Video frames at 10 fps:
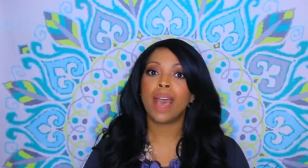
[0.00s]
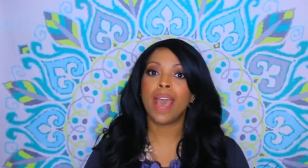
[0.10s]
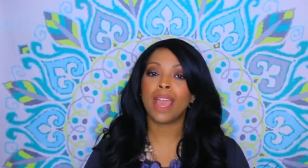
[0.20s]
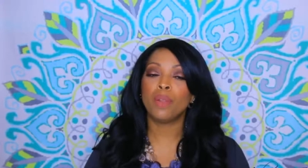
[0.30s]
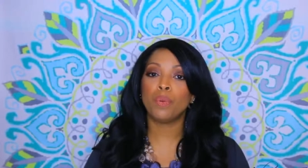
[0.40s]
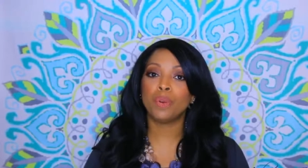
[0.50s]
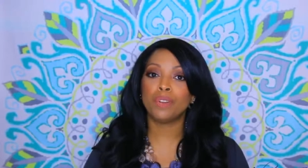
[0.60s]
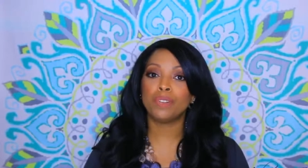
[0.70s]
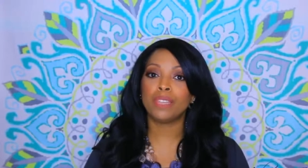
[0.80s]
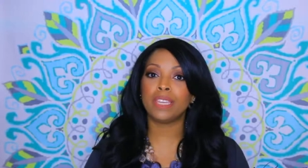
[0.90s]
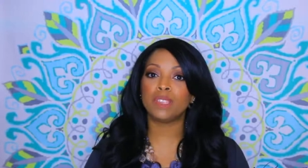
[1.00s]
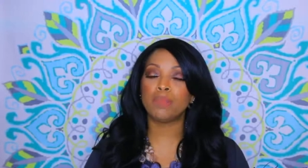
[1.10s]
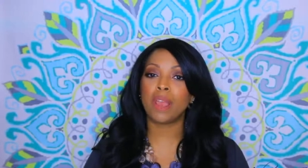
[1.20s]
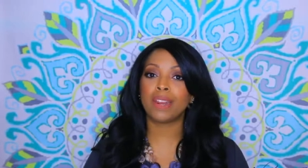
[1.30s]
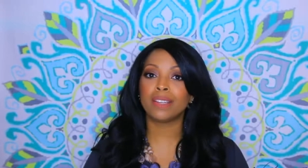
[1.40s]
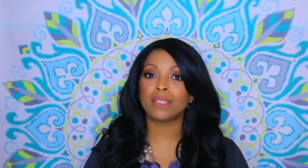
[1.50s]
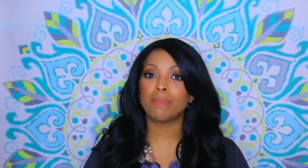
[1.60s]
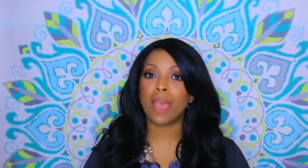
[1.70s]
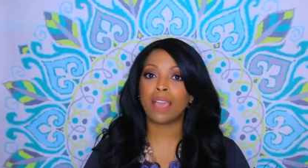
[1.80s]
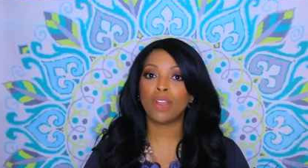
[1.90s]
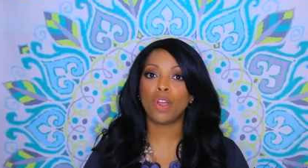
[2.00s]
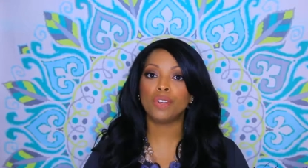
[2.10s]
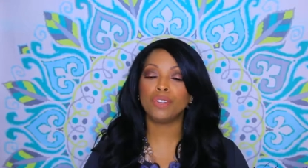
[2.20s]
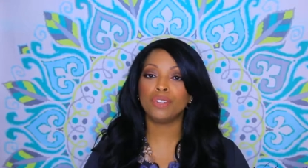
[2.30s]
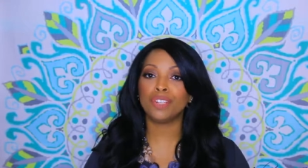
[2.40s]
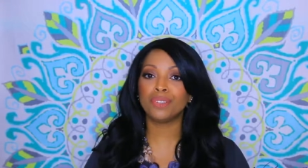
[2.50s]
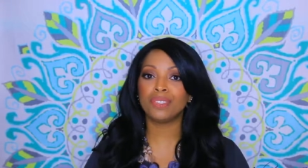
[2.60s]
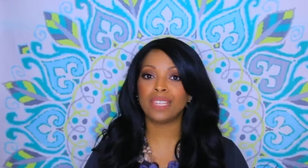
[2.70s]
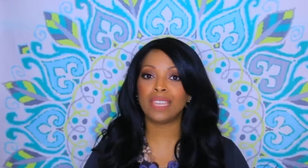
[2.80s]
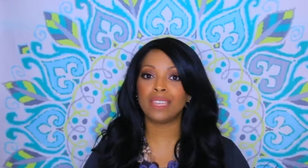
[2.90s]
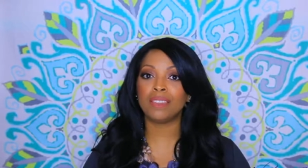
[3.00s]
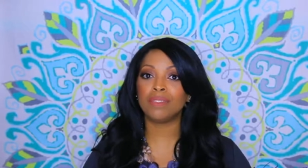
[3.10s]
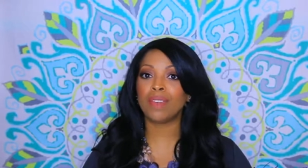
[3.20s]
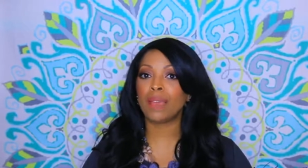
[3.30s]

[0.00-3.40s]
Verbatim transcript: I ordered these products back on New Year's Eve.